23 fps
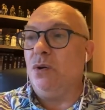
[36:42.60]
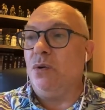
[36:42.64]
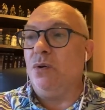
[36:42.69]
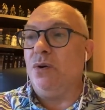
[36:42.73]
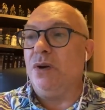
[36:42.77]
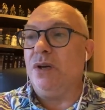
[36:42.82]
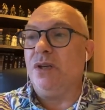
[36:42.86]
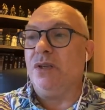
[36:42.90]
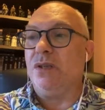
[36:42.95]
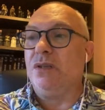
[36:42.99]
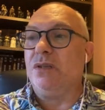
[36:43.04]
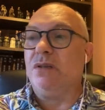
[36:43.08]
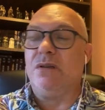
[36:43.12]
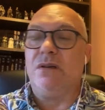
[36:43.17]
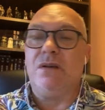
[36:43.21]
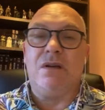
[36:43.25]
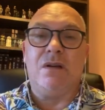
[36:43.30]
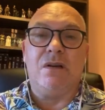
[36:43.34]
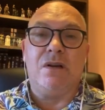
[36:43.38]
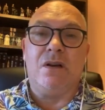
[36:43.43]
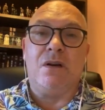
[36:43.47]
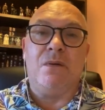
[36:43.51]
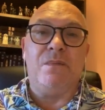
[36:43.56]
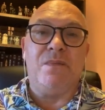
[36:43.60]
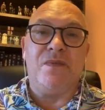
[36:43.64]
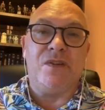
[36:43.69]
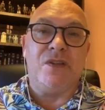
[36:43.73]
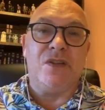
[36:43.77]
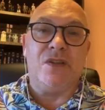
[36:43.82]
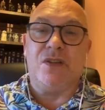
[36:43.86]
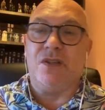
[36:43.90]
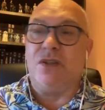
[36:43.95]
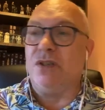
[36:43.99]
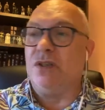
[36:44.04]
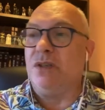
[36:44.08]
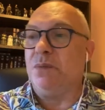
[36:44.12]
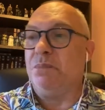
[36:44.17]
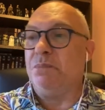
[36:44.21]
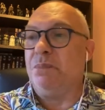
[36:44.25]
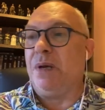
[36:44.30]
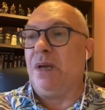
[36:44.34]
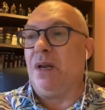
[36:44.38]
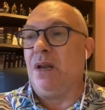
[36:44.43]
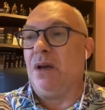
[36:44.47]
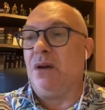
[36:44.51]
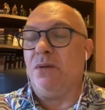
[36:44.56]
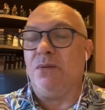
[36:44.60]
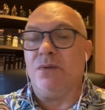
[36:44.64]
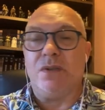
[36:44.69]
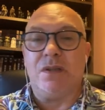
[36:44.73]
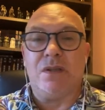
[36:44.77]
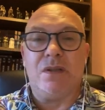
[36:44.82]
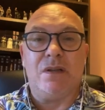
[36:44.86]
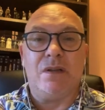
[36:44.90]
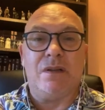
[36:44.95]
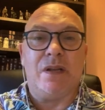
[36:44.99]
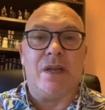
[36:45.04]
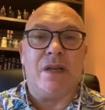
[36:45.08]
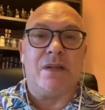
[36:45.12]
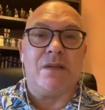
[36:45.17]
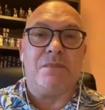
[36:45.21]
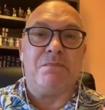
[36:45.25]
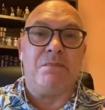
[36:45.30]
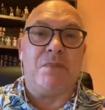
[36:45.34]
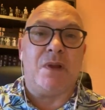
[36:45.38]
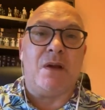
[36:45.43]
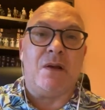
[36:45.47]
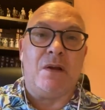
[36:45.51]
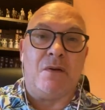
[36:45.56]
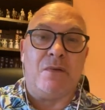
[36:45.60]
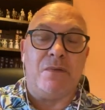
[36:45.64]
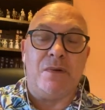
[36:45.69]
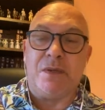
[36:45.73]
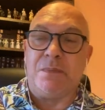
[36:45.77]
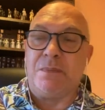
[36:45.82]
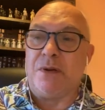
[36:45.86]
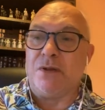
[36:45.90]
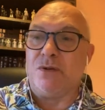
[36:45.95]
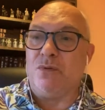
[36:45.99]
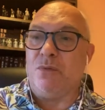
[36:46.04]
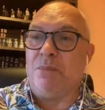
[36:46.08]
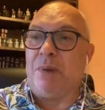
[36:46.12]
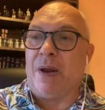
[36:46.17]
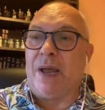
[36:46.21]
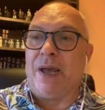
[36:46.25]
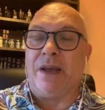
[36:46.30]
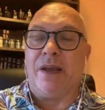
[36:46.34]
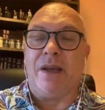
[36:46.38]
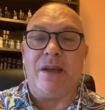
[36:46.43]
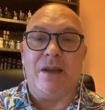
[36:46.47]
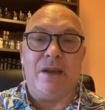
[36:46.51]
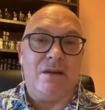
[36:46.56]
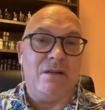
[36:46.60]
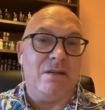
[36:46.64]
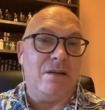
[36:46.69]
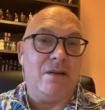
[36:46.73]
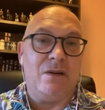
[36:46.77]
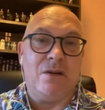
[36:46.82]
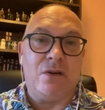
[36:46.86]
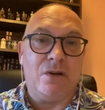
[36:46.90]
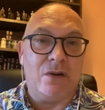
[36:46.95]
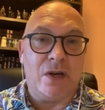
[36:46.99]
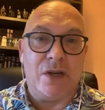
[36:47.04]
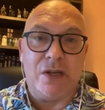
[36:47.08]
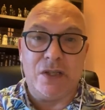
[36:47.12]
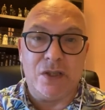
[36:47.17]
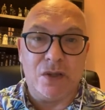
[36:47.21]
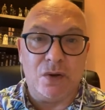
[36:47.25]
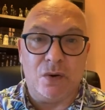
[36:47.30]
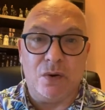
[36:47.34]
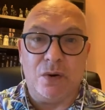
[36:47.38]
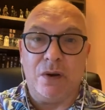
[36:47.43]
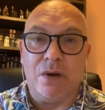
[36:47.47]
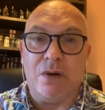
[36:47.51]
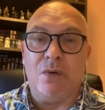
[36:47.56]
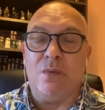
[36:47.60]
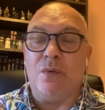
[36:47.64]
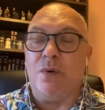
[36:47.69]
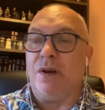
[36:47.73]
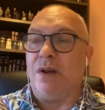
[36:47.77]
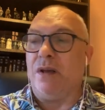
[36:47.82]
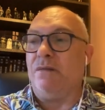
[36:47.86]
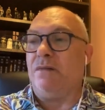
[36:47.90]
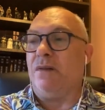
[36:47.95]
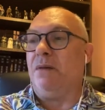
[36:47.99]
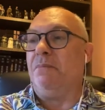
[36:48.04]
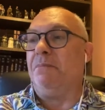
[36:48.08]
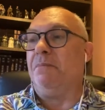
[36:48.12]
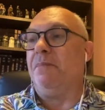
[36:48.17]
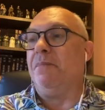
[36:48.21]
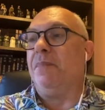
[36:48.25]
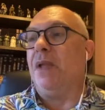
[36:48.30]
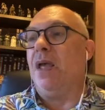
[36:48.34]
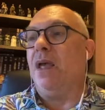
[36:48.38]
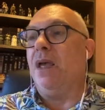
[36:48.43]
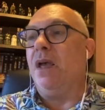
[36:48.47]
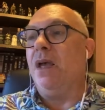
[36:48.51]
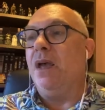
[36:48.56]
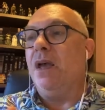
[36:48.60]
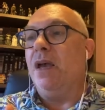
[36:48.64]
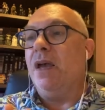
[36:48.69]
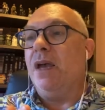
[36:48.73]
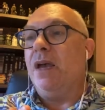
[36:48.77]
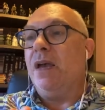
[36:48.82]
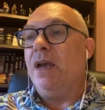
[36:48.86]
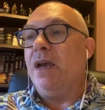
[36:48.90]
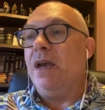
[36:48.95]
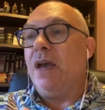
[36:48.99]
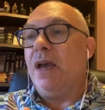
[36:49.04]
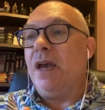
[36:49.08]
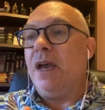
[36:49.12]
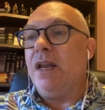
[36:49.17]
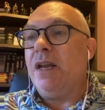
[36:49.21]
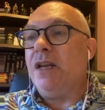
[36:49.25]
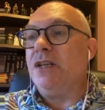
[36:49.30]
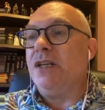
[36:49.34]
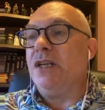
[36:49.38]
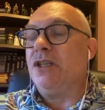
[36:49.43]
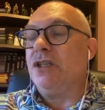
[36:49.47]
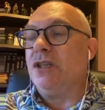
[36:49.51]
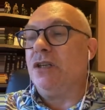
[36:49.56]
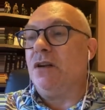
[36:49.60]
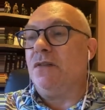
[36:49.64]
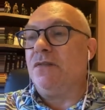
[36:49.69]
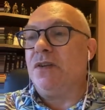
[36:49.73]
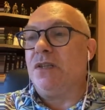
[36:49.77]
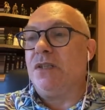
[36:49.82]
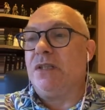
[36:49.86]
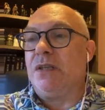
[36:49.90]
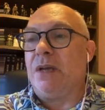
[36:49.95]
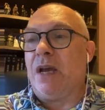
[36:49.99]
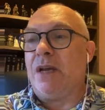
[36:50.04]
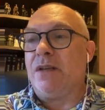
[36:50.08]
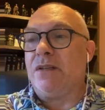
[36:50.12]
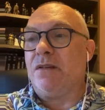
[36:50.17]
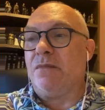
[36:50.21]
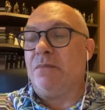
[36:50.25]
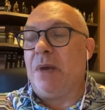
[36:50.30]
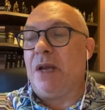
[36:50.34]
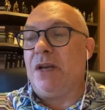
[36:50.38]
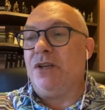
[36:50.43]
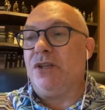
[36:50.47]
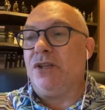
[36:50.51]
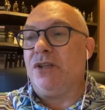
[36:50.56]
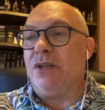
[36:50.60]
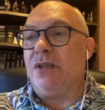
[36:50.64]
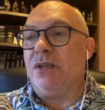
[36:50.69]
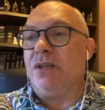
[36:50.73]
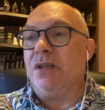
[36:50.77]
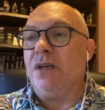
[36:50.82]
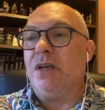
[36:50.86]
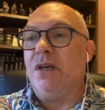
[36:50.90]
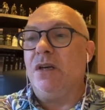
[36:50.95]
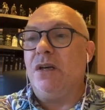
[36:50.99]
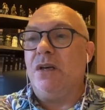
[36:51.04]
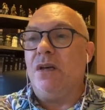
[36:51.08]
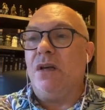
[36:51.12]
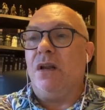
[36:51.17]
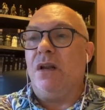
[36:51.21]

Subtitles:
toys, and comforters such as pillows, their own special blanket, cuddly toy or whatever. In addition, as I mentioned,